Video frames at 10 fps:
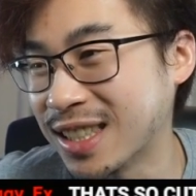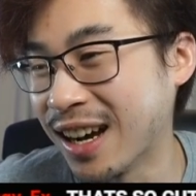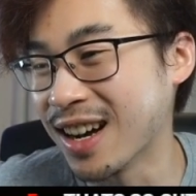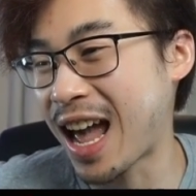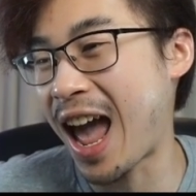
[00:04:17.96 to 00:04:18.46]

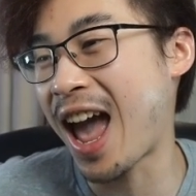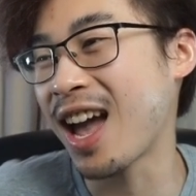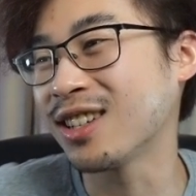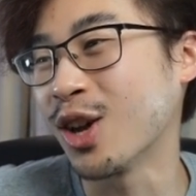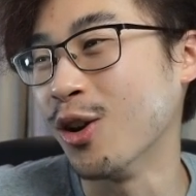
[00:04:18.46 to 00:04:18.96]
Tongue
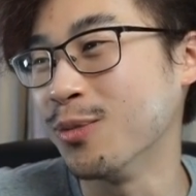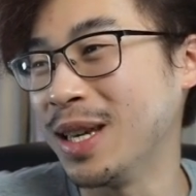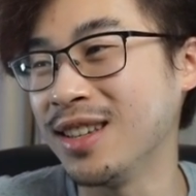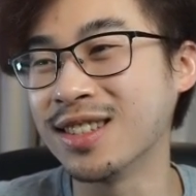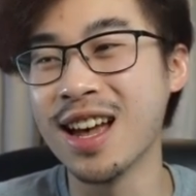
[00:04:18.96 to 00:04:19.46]
and toe
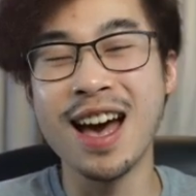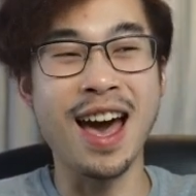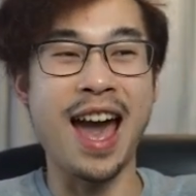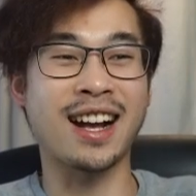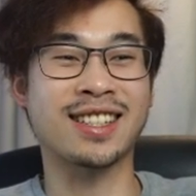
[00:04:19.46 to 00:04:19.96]
beans,
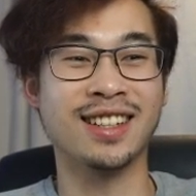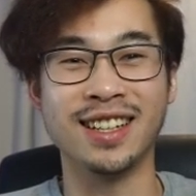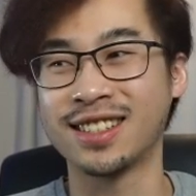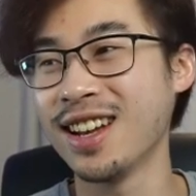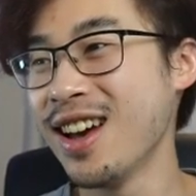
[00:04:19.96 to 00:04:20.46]
excellent.